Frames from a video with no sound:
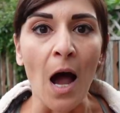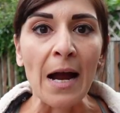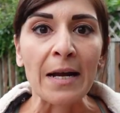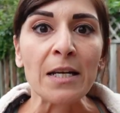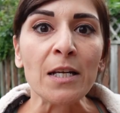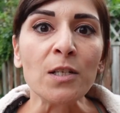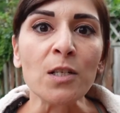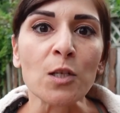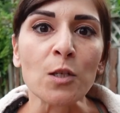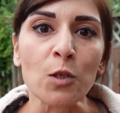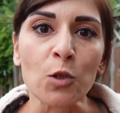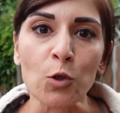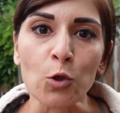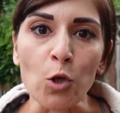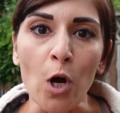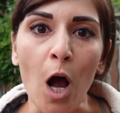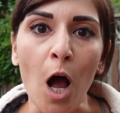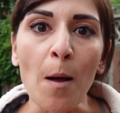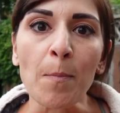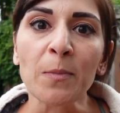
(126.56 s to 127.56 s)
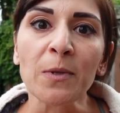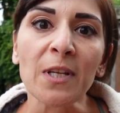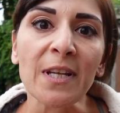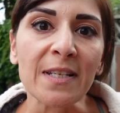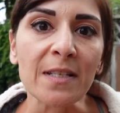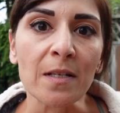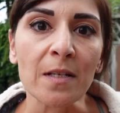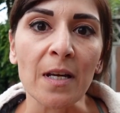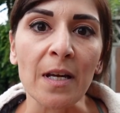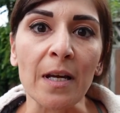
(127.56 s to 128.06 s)
I need to stop
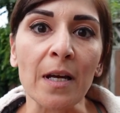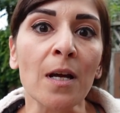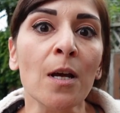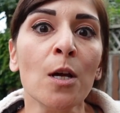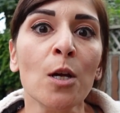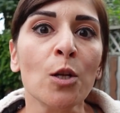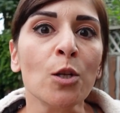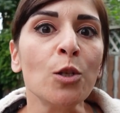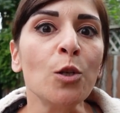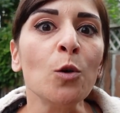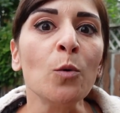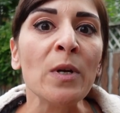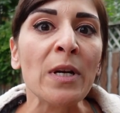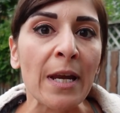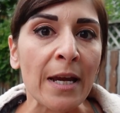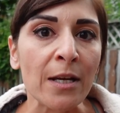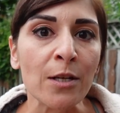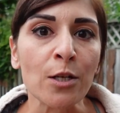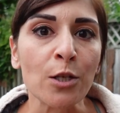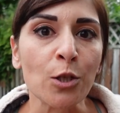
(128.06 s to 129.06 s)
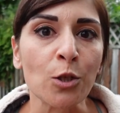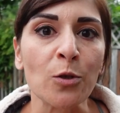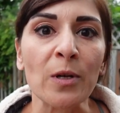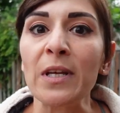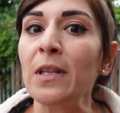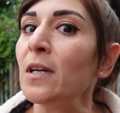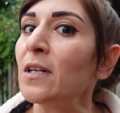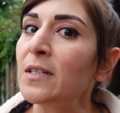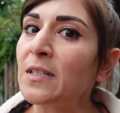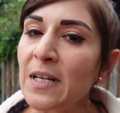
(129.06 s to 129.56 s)
listening to an
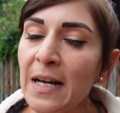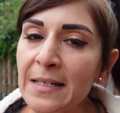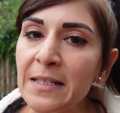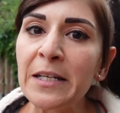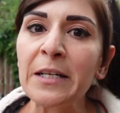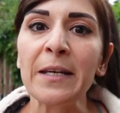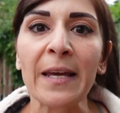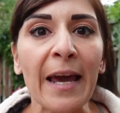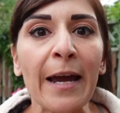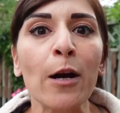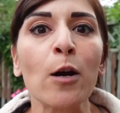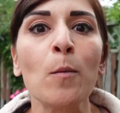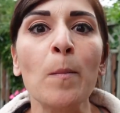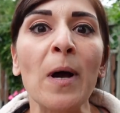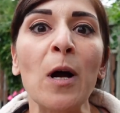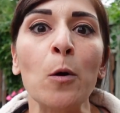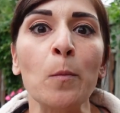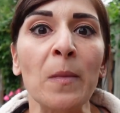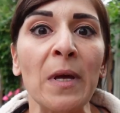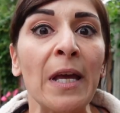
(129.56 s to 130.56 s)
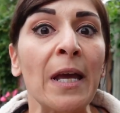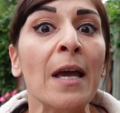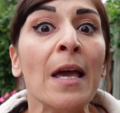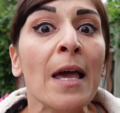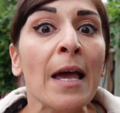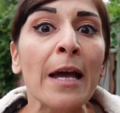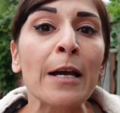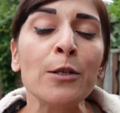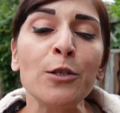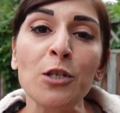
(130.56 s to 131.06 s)
industry that doesn't care about me
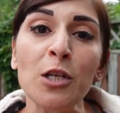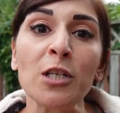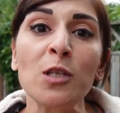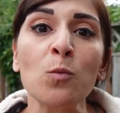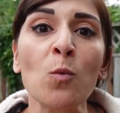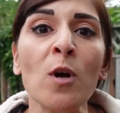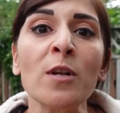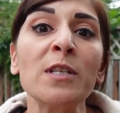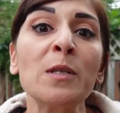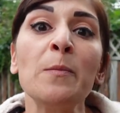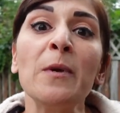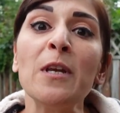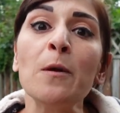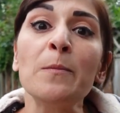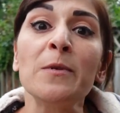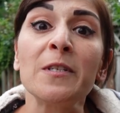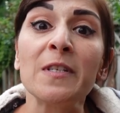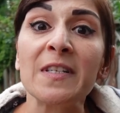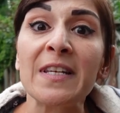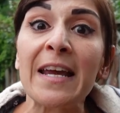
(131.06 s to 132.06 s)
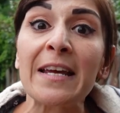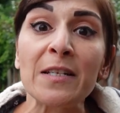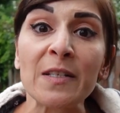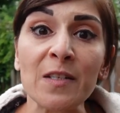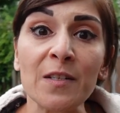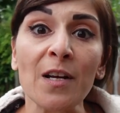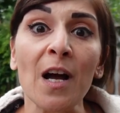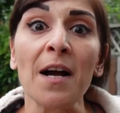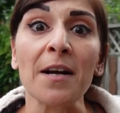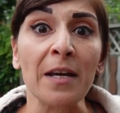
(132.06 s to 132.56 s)
and just wants me to stay
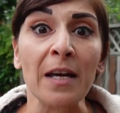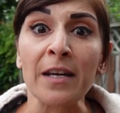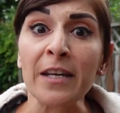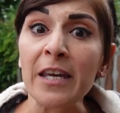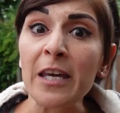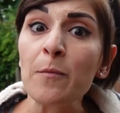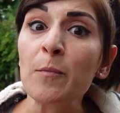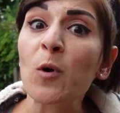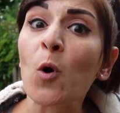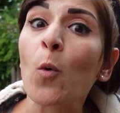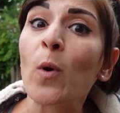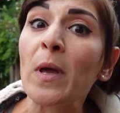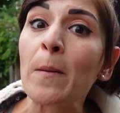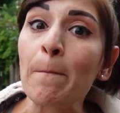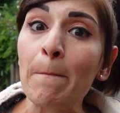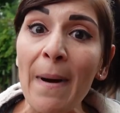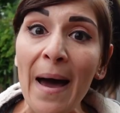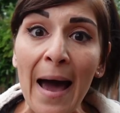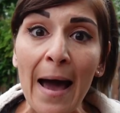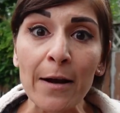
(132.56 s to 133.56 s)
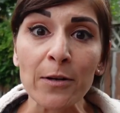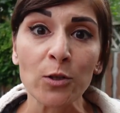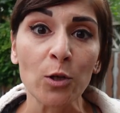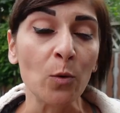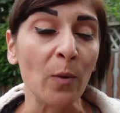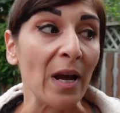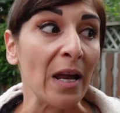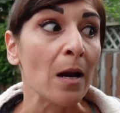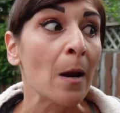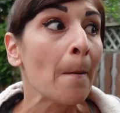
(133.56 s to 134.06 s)
stuck and keep going back
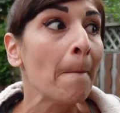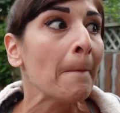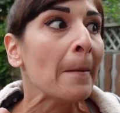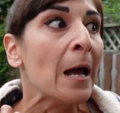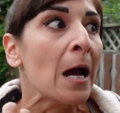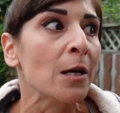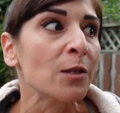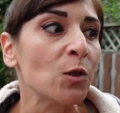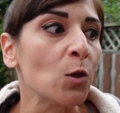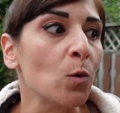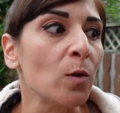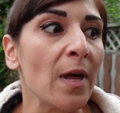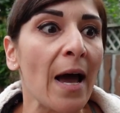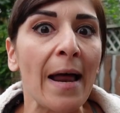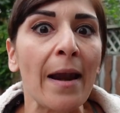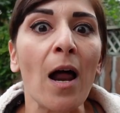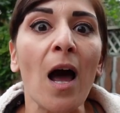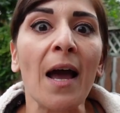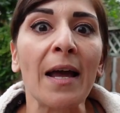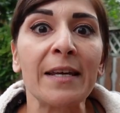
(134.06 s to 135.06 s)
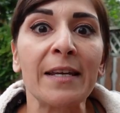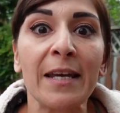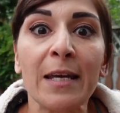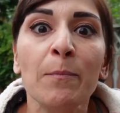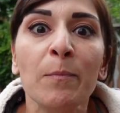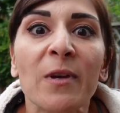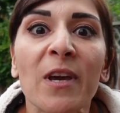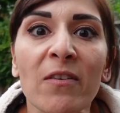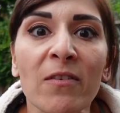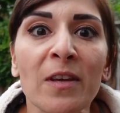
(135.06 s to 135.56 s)
to it so that I
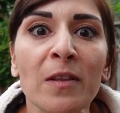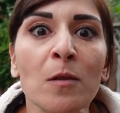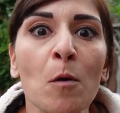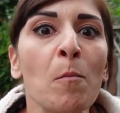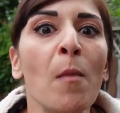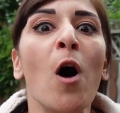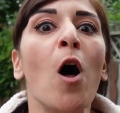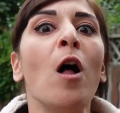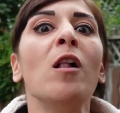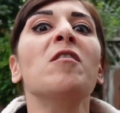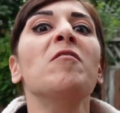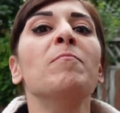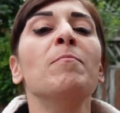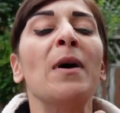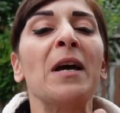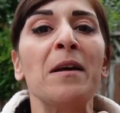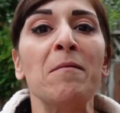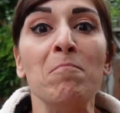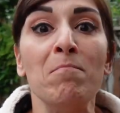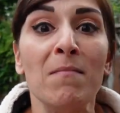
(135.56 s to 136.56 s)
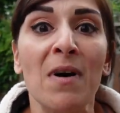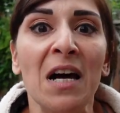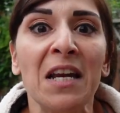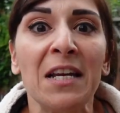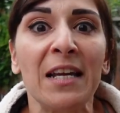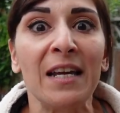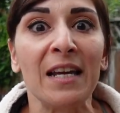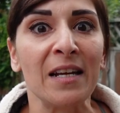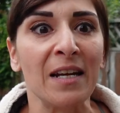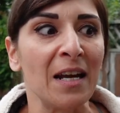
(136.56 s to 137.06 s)
keep giving them all of my
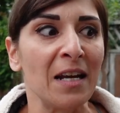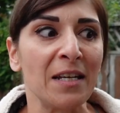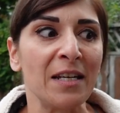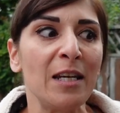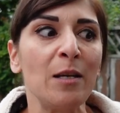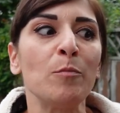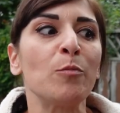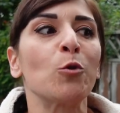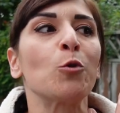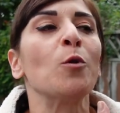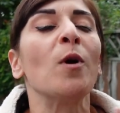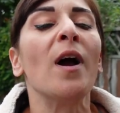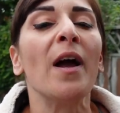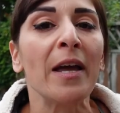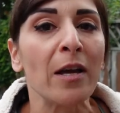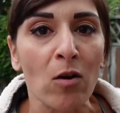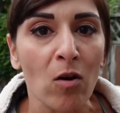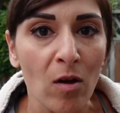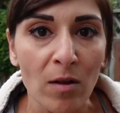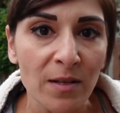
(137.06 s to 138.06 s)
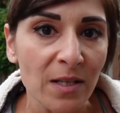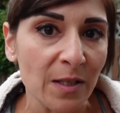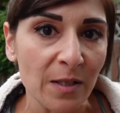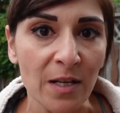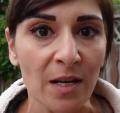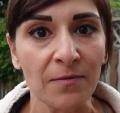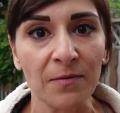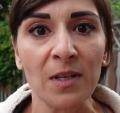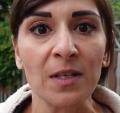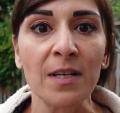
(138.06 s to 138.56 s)
money and I keep trying all the
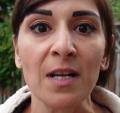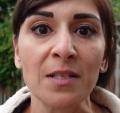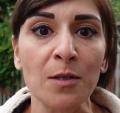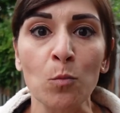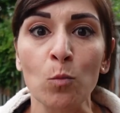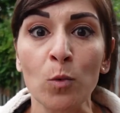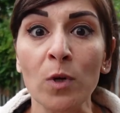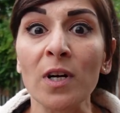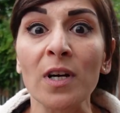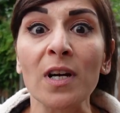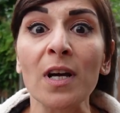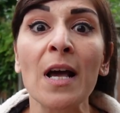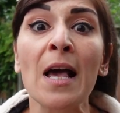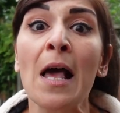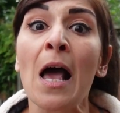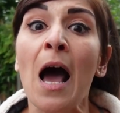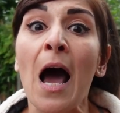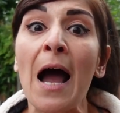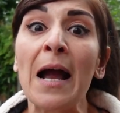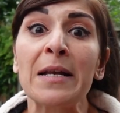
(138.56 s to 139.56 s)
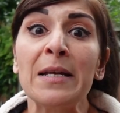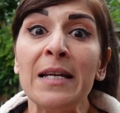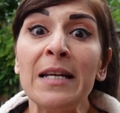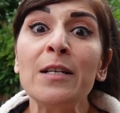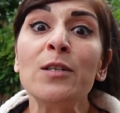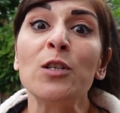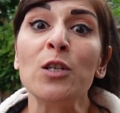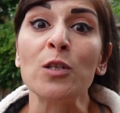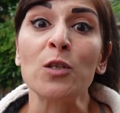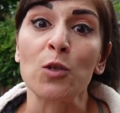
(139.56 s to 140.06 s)
stuff that doesn't work. I
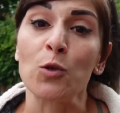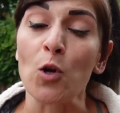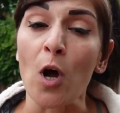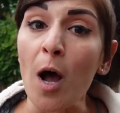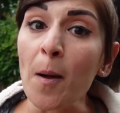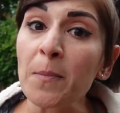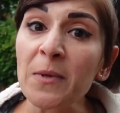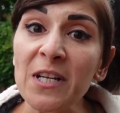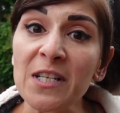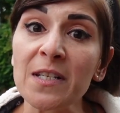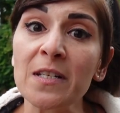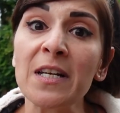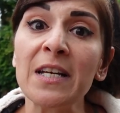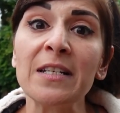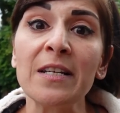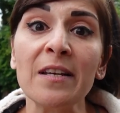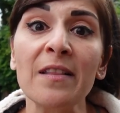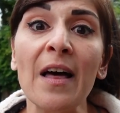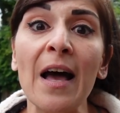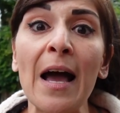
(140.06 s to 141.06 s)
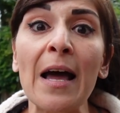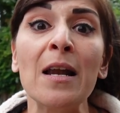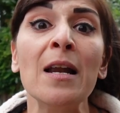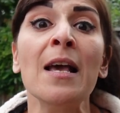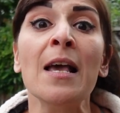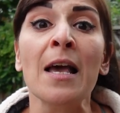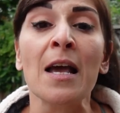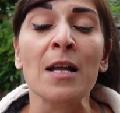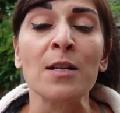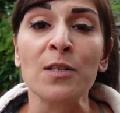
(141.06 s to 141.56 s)
need to stop listening to that
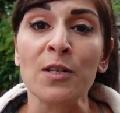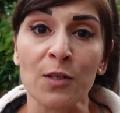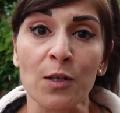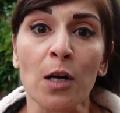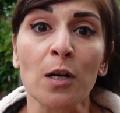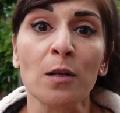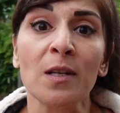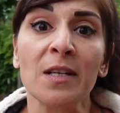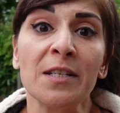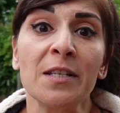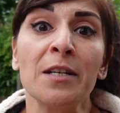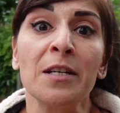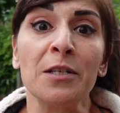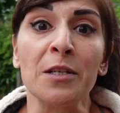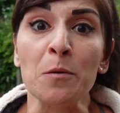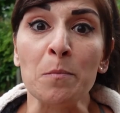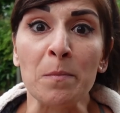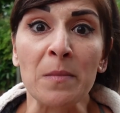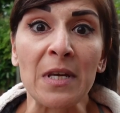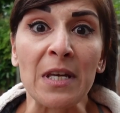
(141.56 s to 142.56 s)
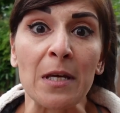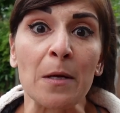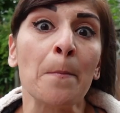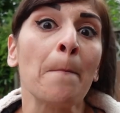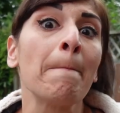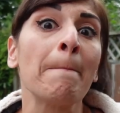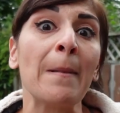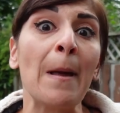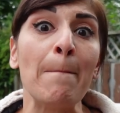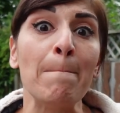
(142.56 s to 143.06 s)
and start listening to me
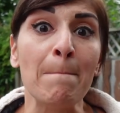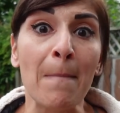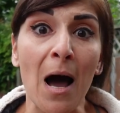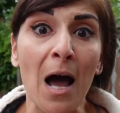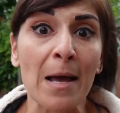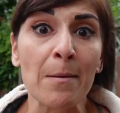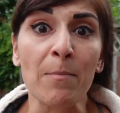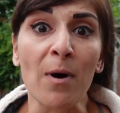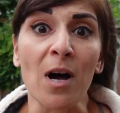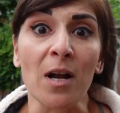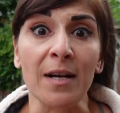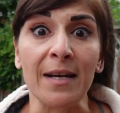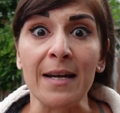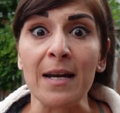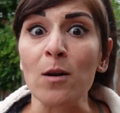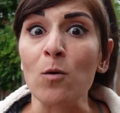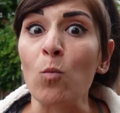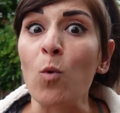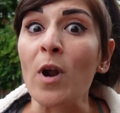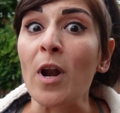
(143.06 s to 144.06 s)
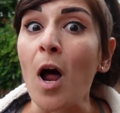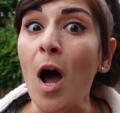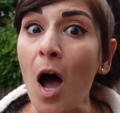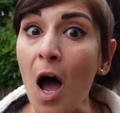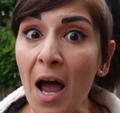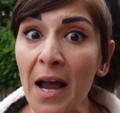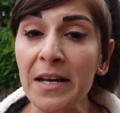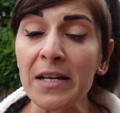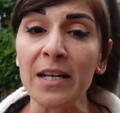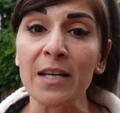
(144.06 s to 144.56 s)
and my body and what
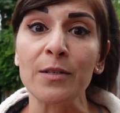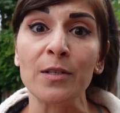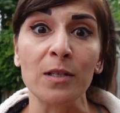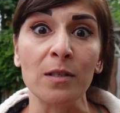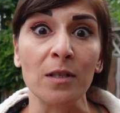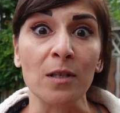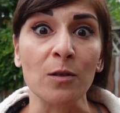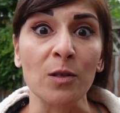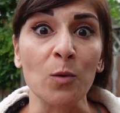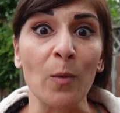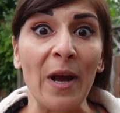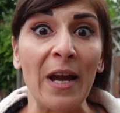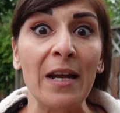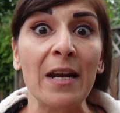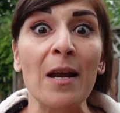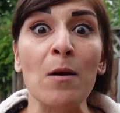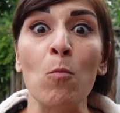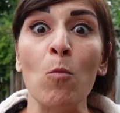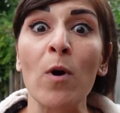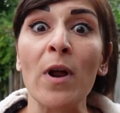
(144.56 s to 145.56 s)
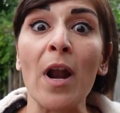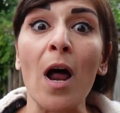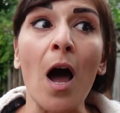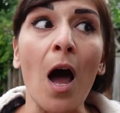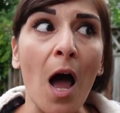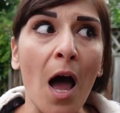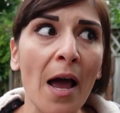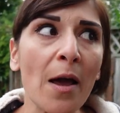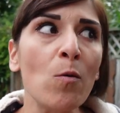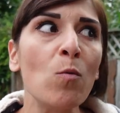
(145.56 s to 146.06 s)
I need to lose weight and what
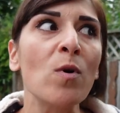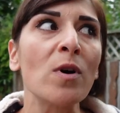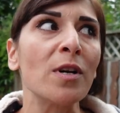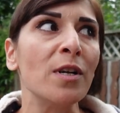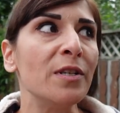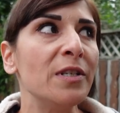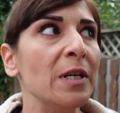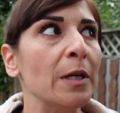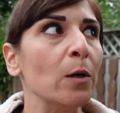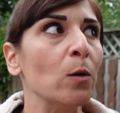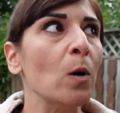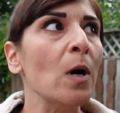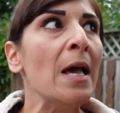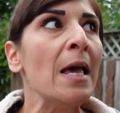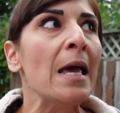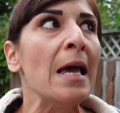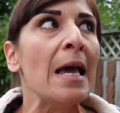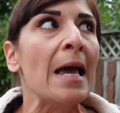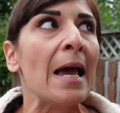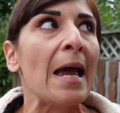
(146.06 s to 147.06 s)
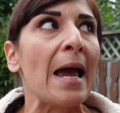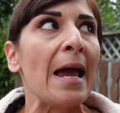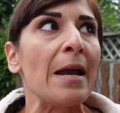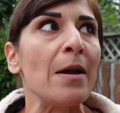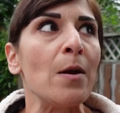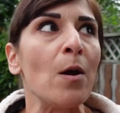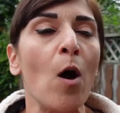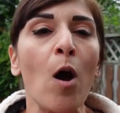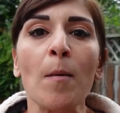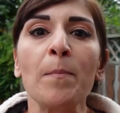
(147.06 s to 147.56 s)
I want to do
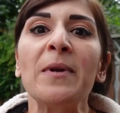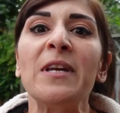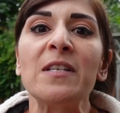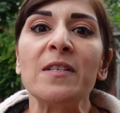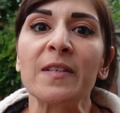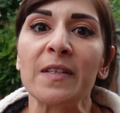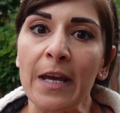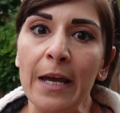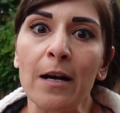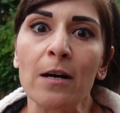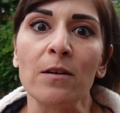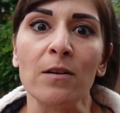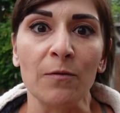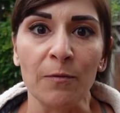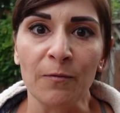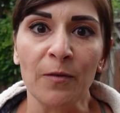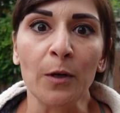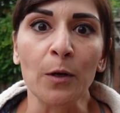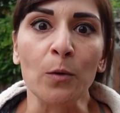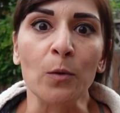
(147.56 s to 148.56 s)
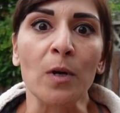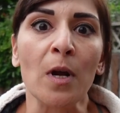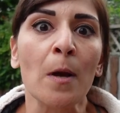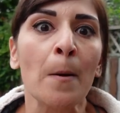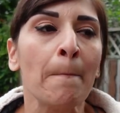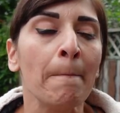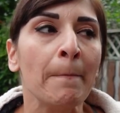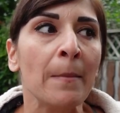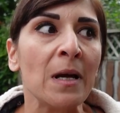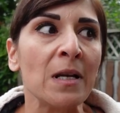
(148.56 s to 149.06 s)
and not be scared of food.
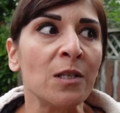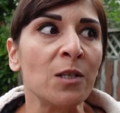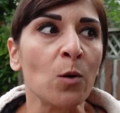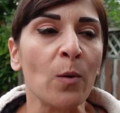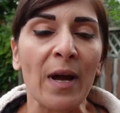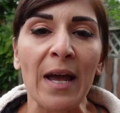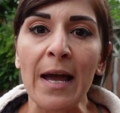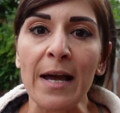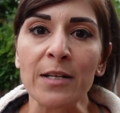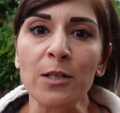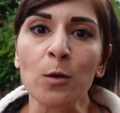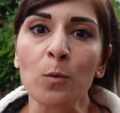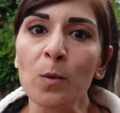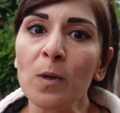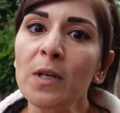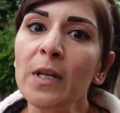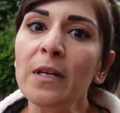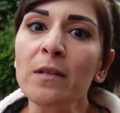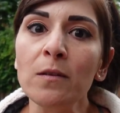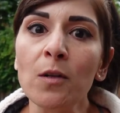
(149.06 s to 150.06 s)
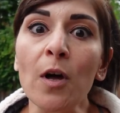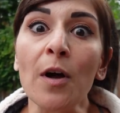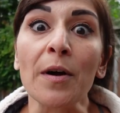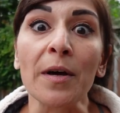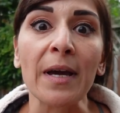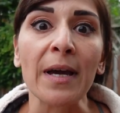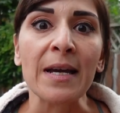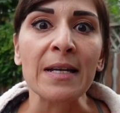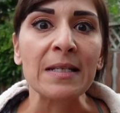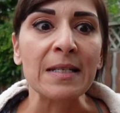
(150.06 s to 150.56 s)
And so I had to really
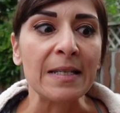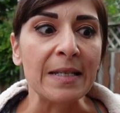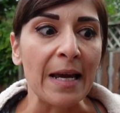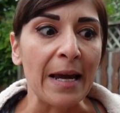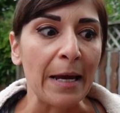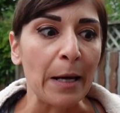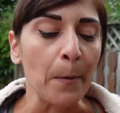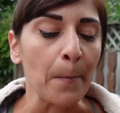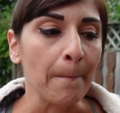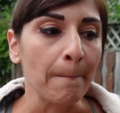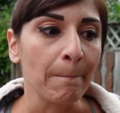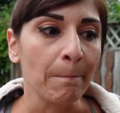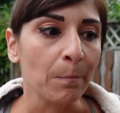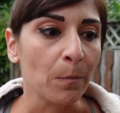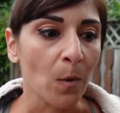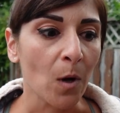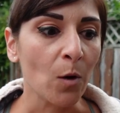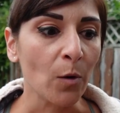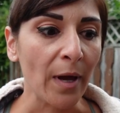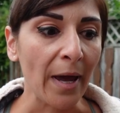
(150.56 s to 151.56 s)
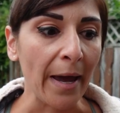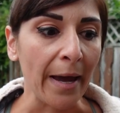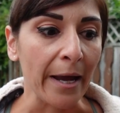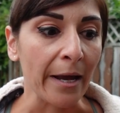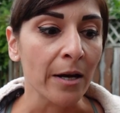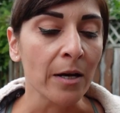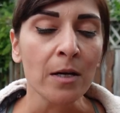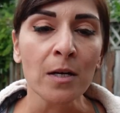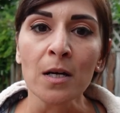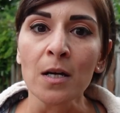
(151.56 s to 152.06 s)
look and say, okay,